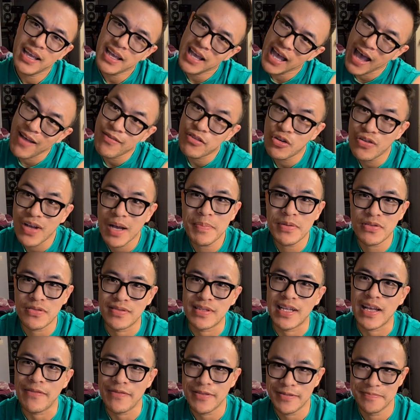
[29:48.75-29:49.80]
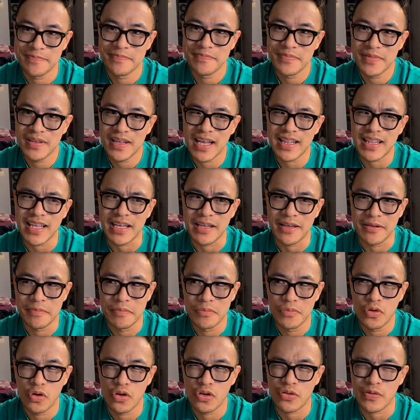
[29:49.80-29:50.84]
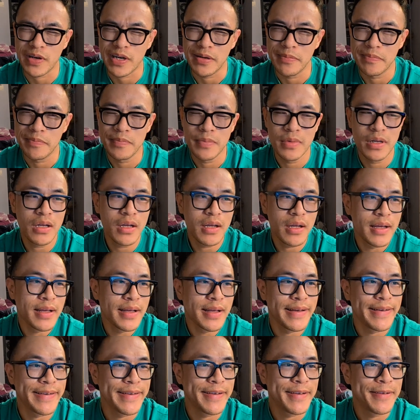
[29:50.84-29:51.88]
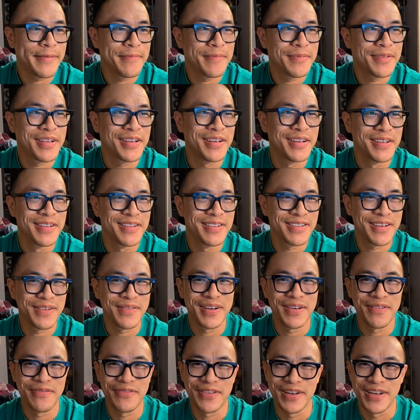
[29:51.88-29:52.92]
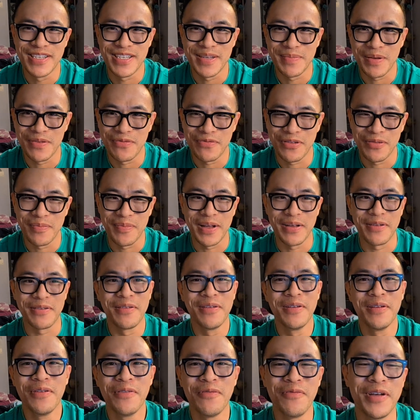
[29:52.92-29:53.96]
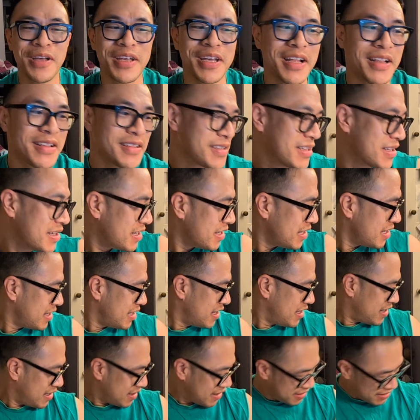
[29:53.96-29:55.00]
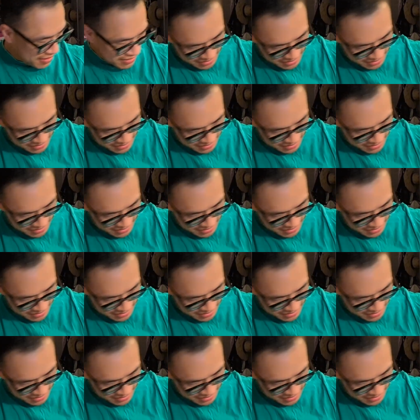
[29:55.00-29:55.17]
have 2 episodes left, I think, or 3. So I want to finish it before my weekends. And